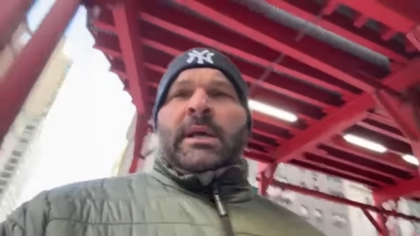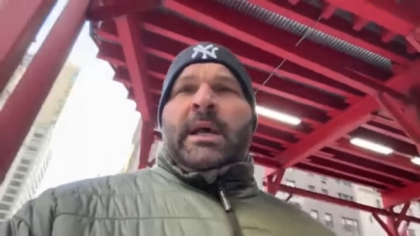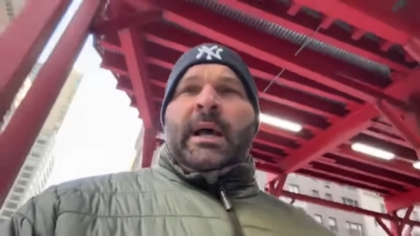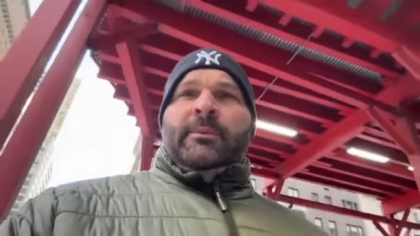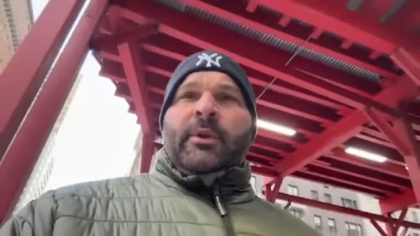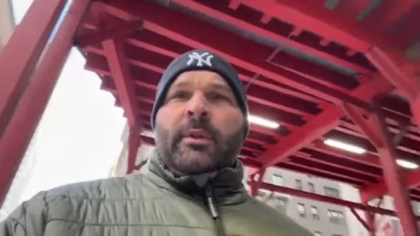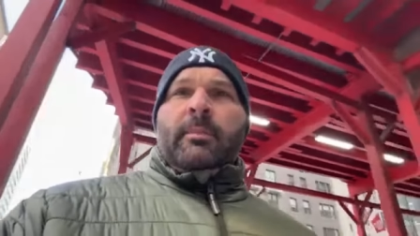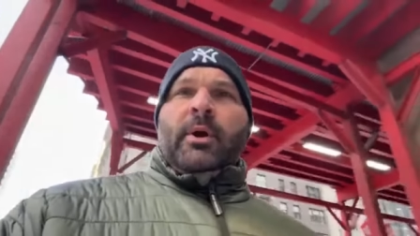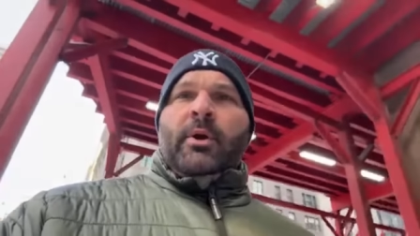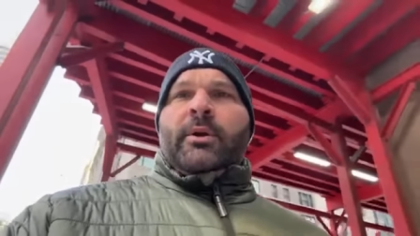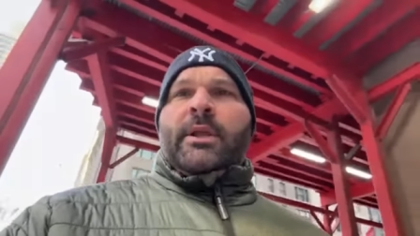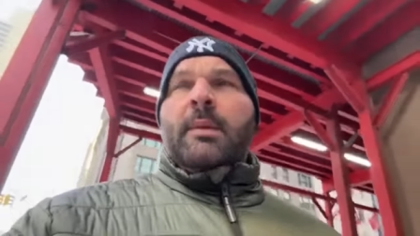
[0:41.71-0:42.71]
Popped on the
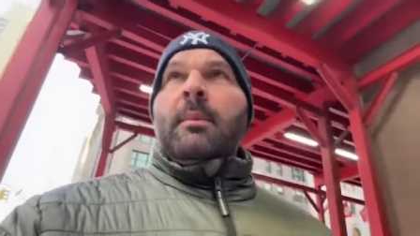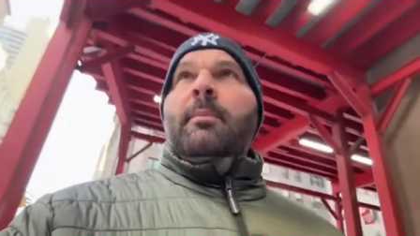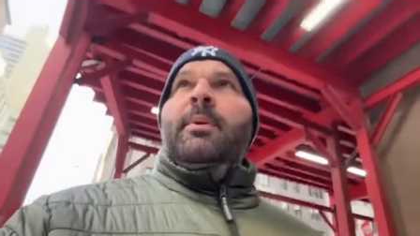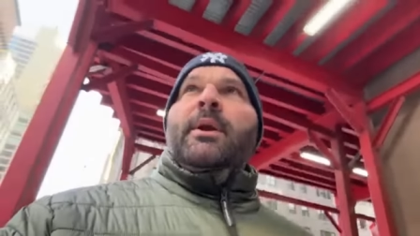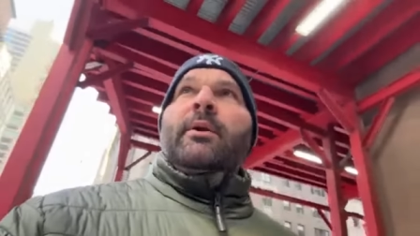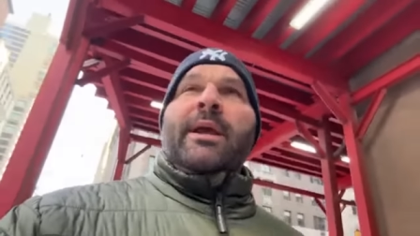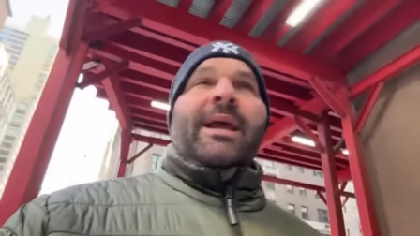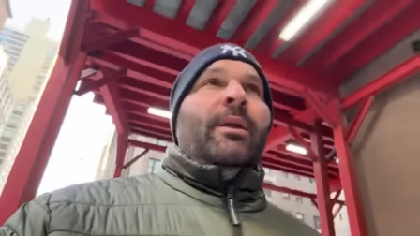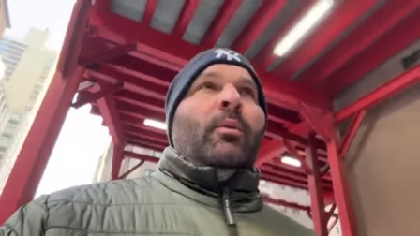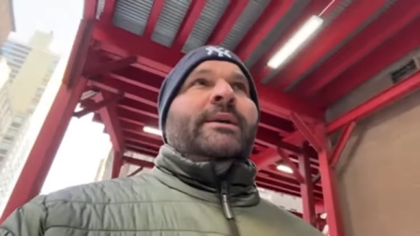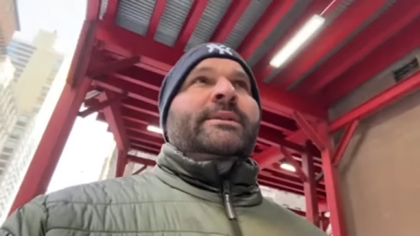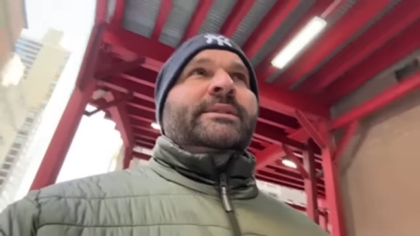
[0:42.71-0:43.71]
bird, came up here to
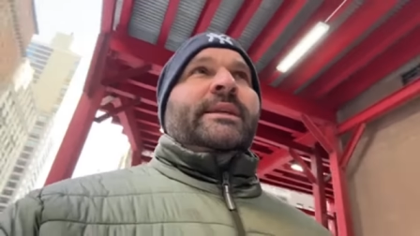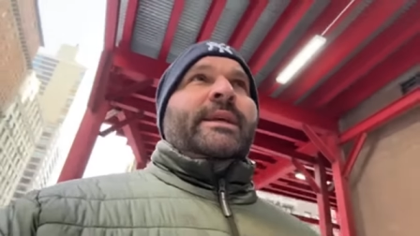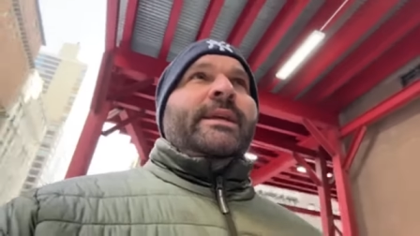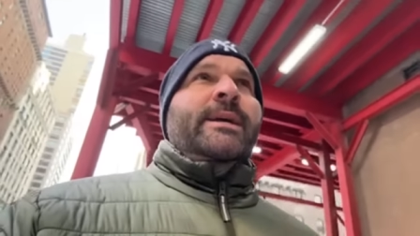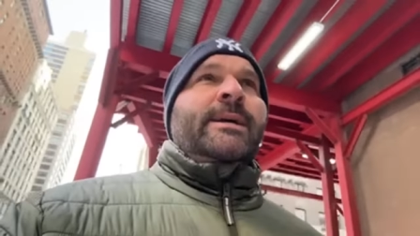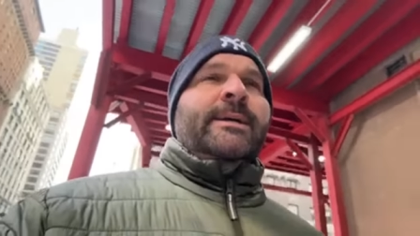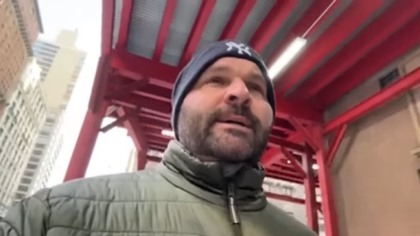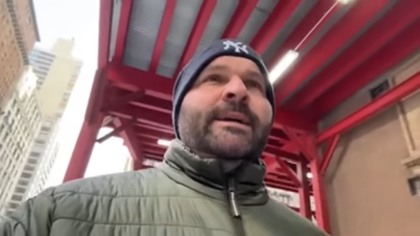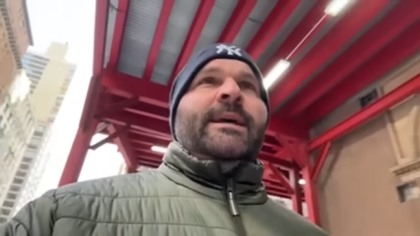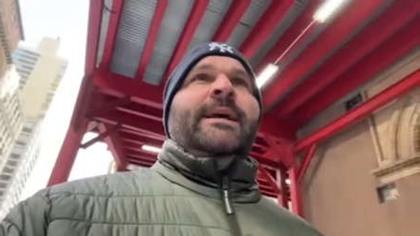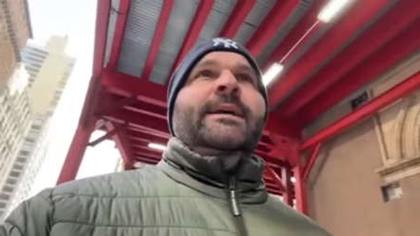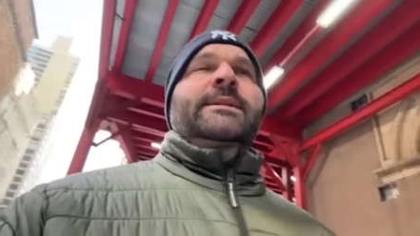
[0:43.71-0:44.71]
NYC,
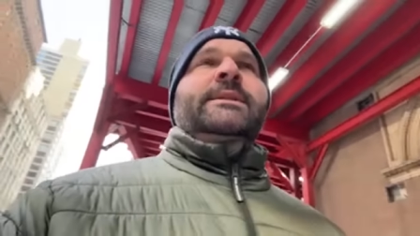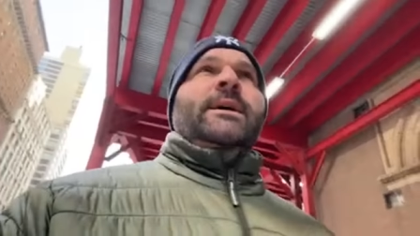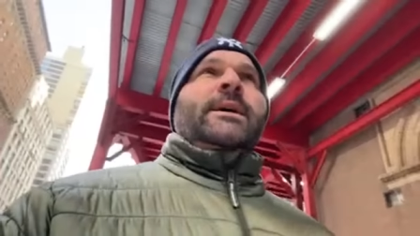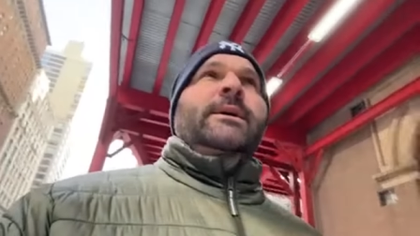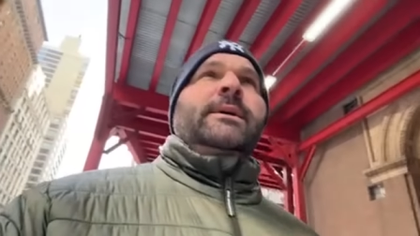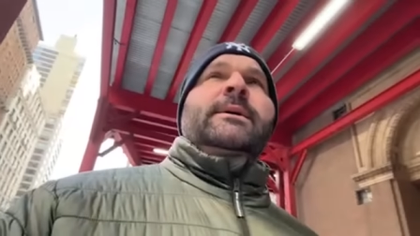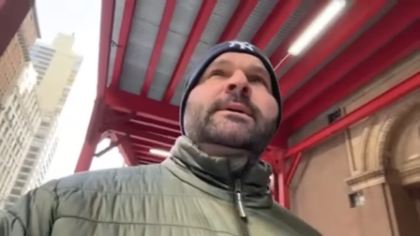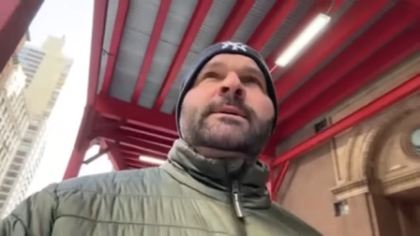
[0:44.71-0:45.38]
and uh,